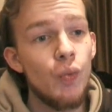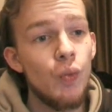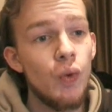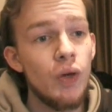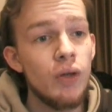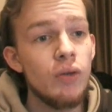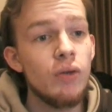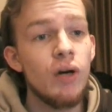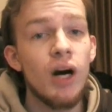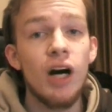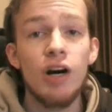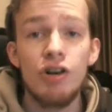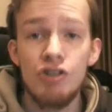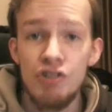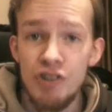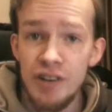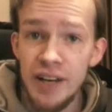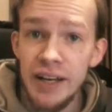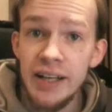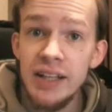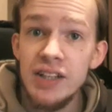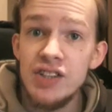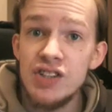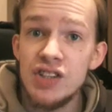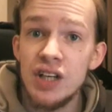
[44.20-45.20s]
Well, our
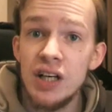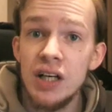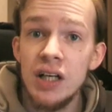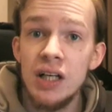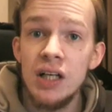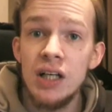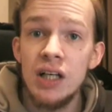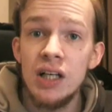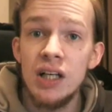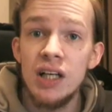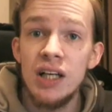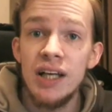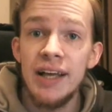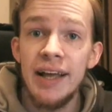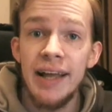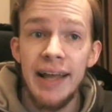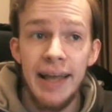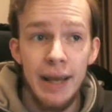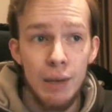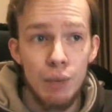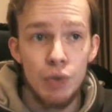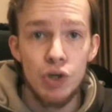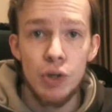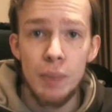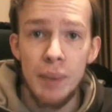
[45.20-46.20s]
creator,
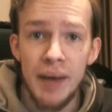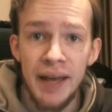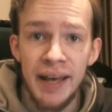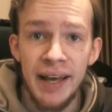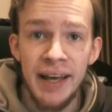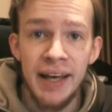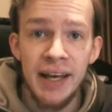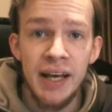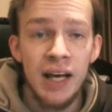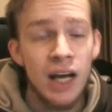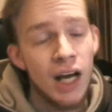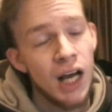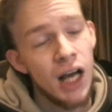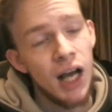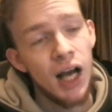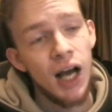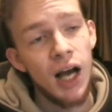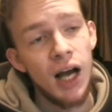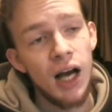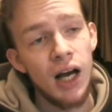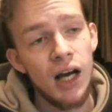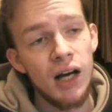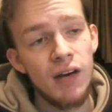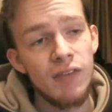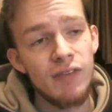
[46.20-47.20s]
it would appear,
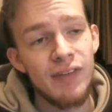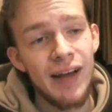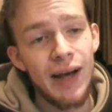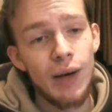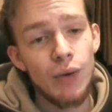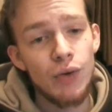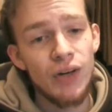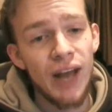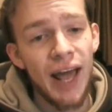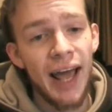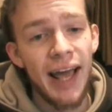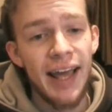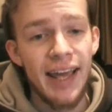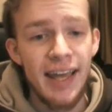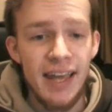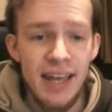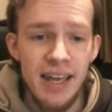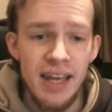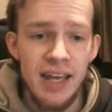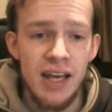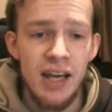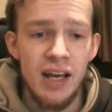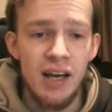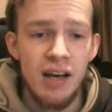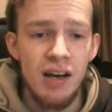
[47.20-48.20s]
found
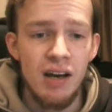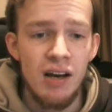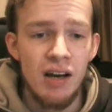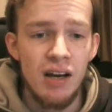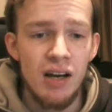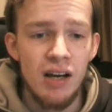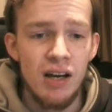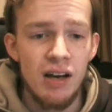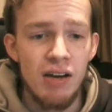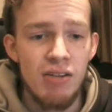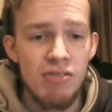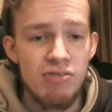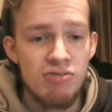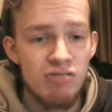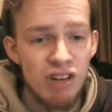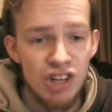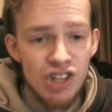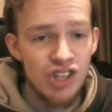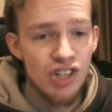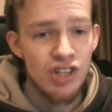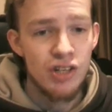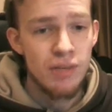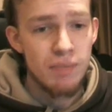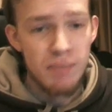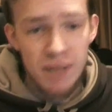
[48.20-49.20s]
a
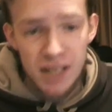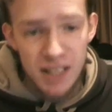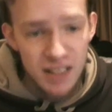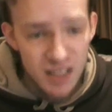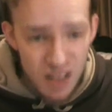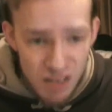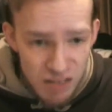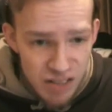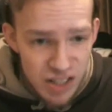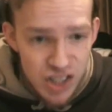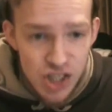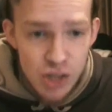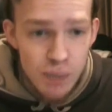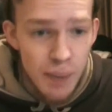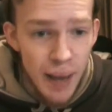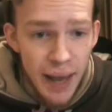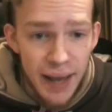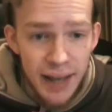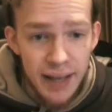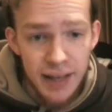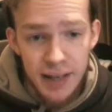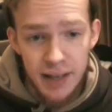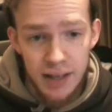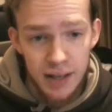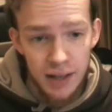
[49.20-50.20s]
Russian military
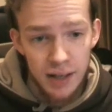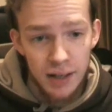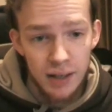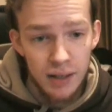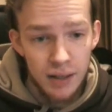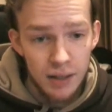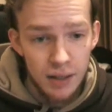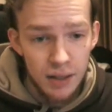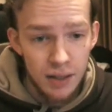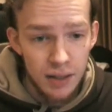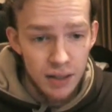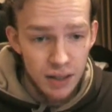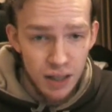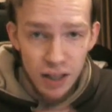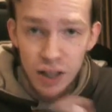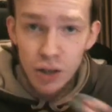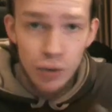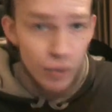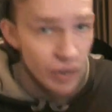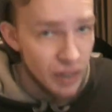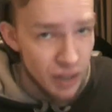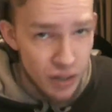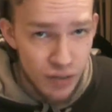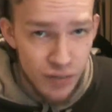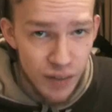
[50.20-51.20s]
spec
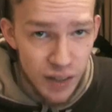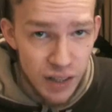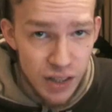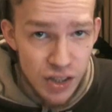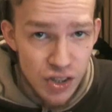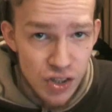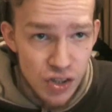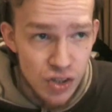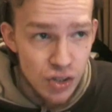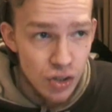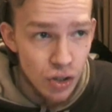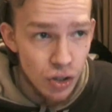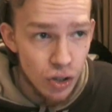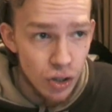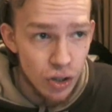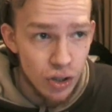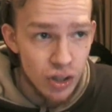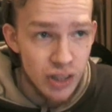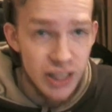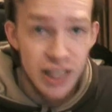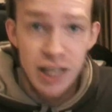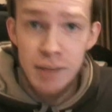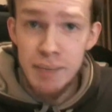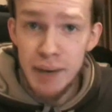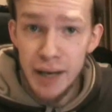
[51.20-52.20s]
cloning device
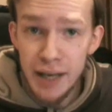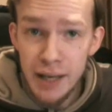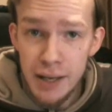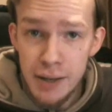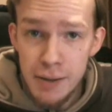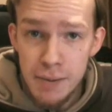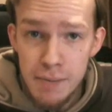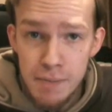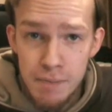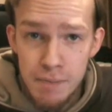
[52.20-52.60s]
on eBay.